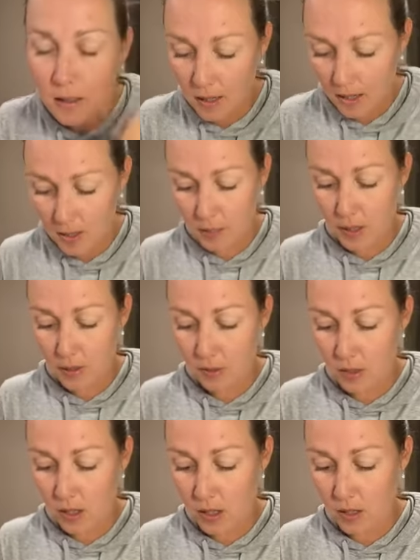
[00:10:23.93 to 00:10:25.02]
eyebrows
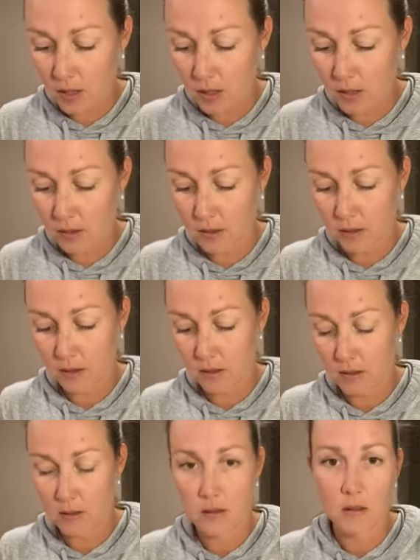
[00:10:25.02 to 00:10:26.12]
are
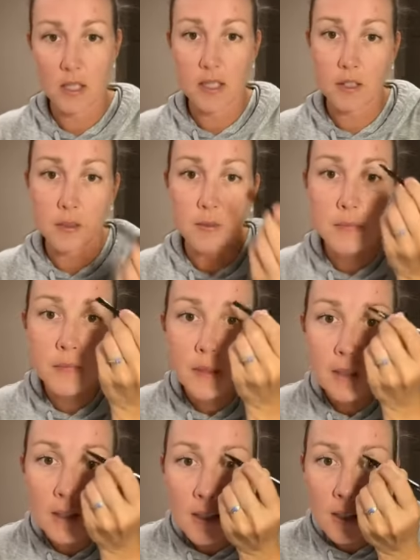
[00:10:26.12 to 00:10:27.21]
lighter.
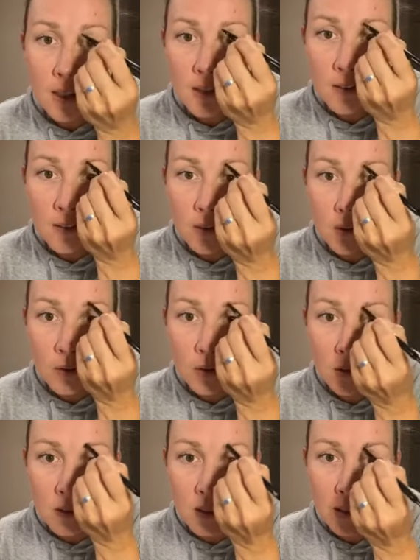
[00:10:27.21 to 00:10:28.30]
And so
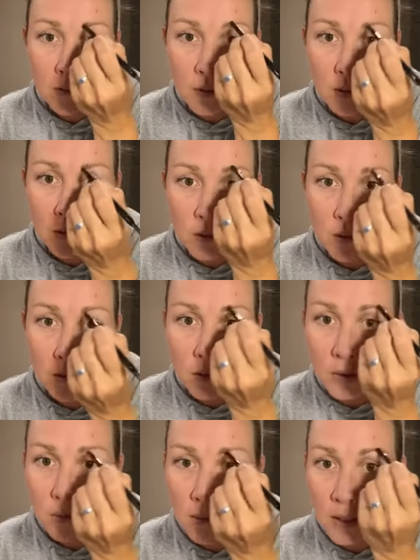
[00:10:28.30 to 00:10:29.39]
certainly if you're
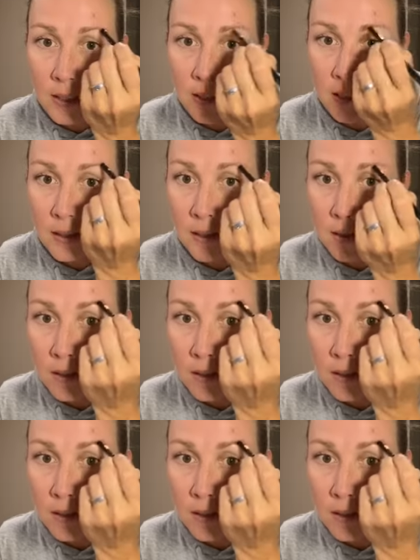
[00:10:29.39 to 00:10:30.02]
doing any